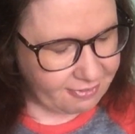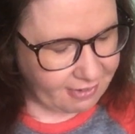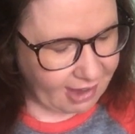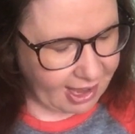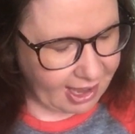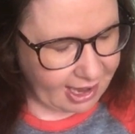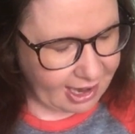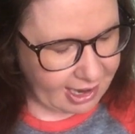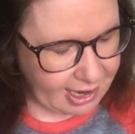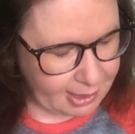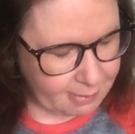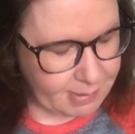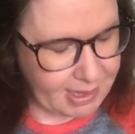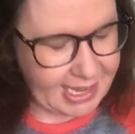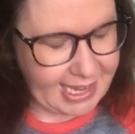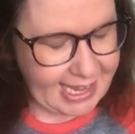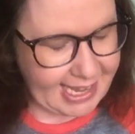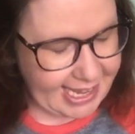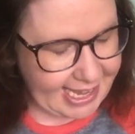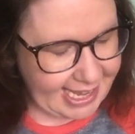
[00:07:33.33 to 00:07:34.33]

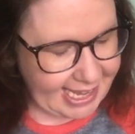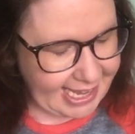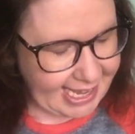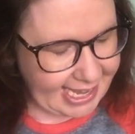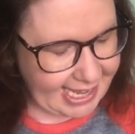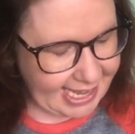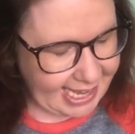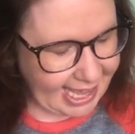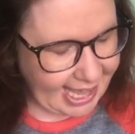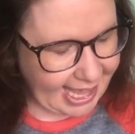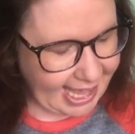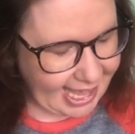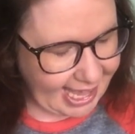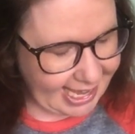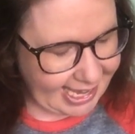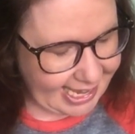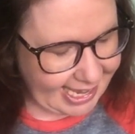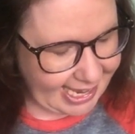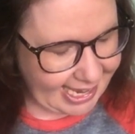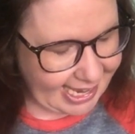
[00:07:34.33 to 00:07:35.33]
farm,
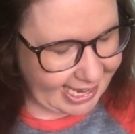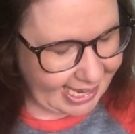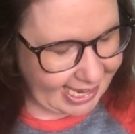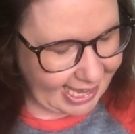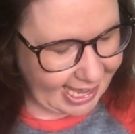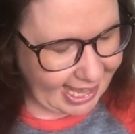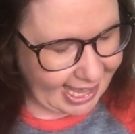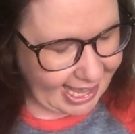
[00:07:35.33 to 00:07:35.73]
E-I-E-I-O.